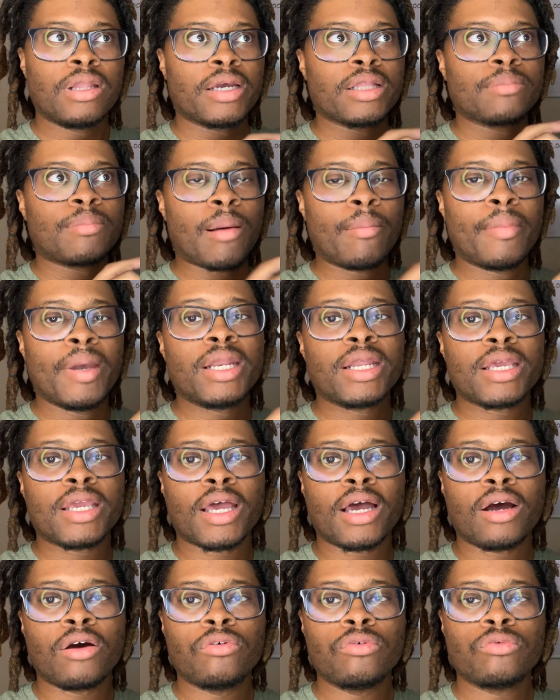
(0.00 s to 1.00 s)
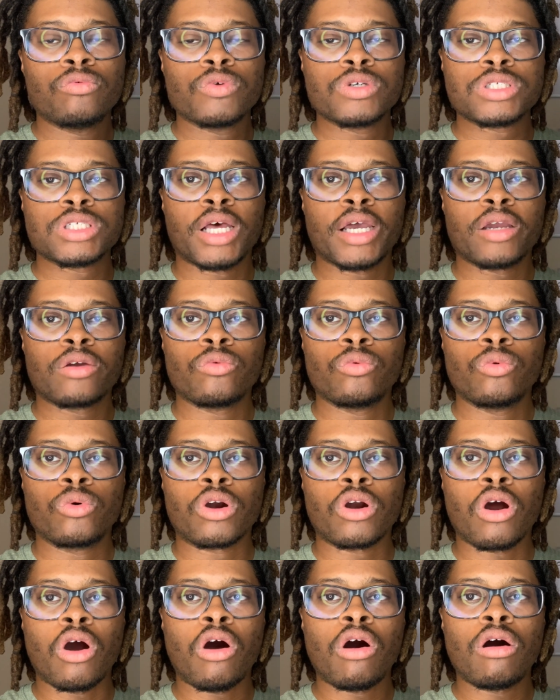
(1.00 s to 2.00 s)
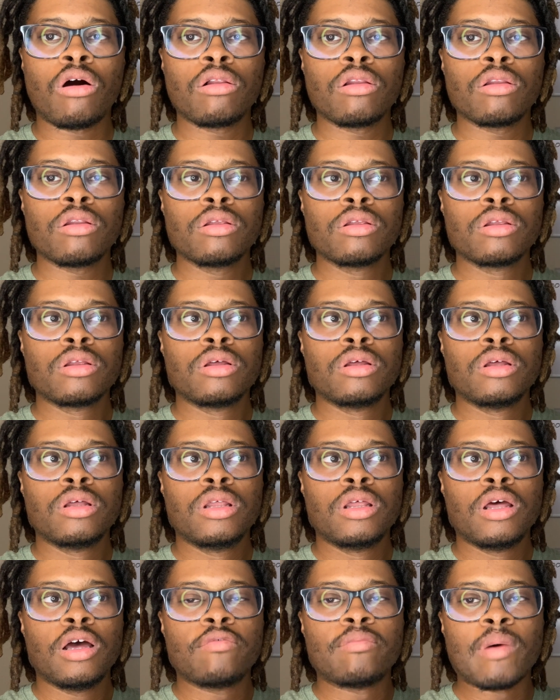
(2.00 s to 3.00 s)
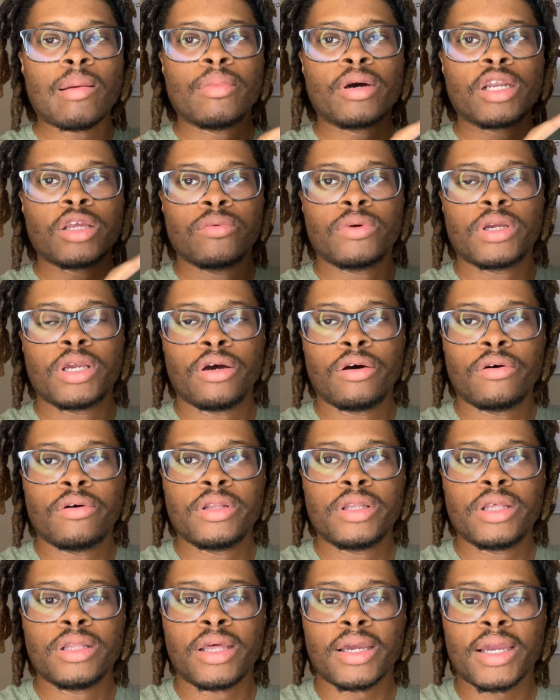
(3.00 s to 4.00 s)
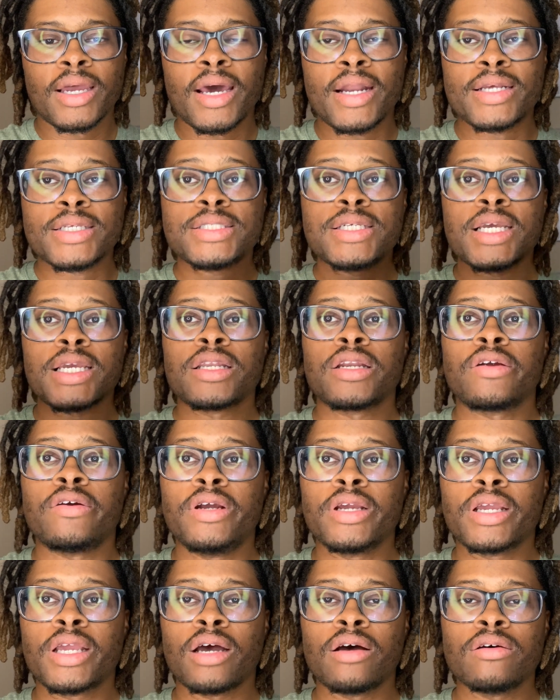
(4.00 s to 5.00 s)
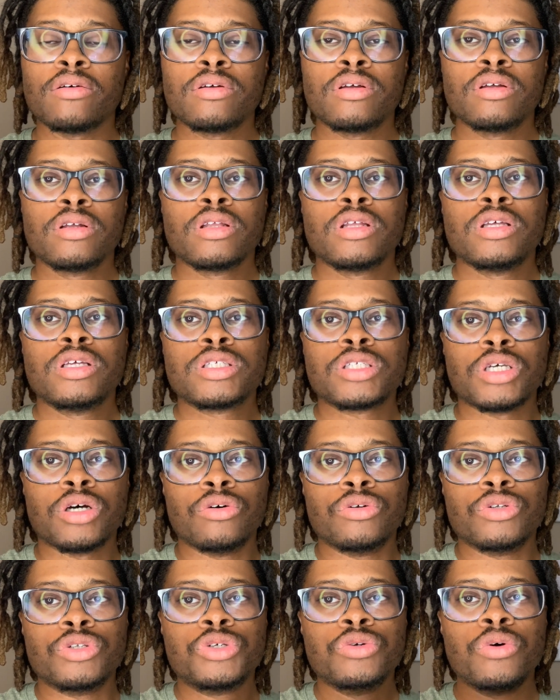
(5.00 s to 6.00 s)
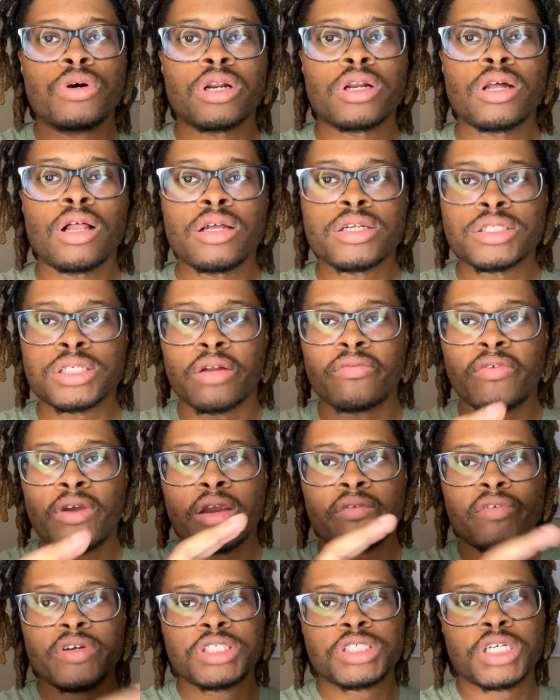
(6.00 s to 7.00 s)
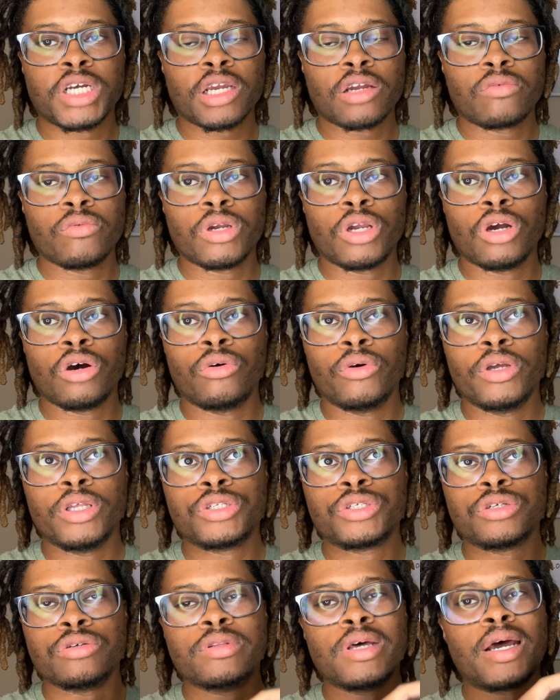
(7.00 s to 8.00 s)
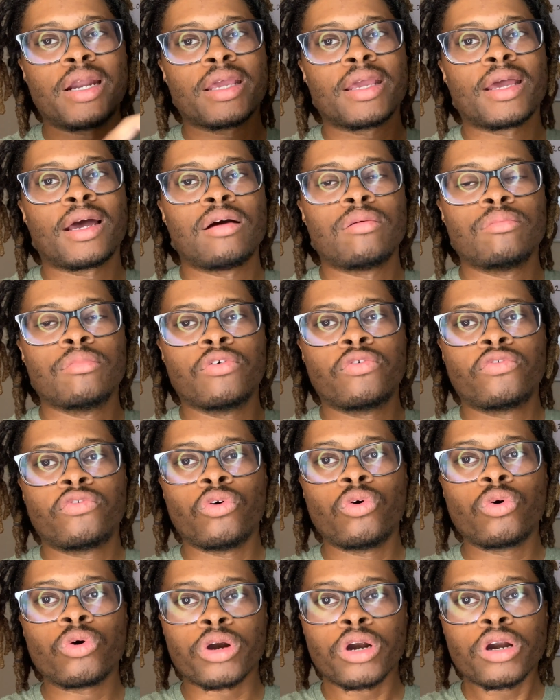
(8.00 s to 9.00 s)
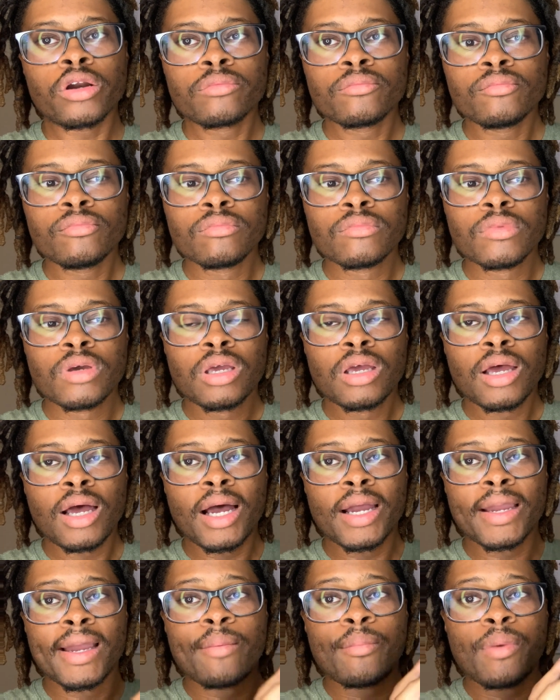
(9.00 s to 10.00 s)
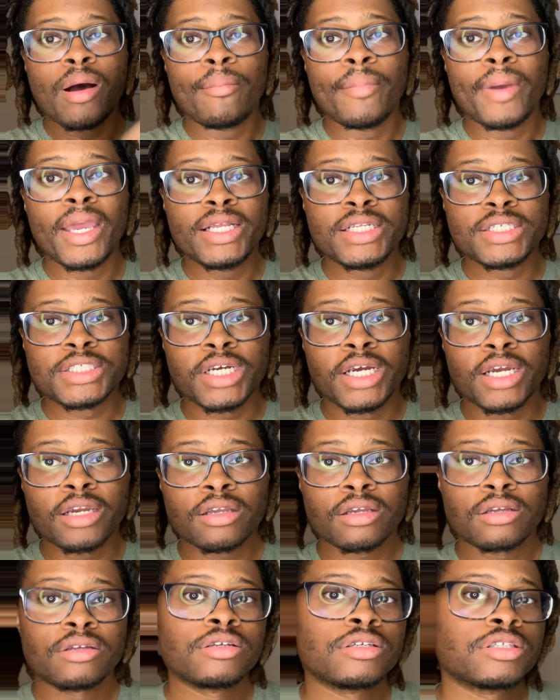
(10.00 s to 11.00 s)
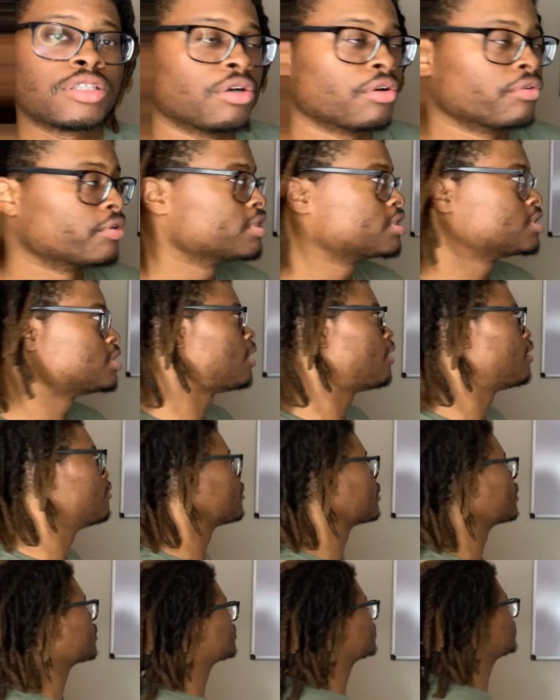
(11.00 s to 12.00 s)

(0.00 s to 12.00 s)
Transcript: main account was like where all of my money would go, and then like I had a secondary account. So $200 out of every check would go into that account before I got my main check. So this is how it worked.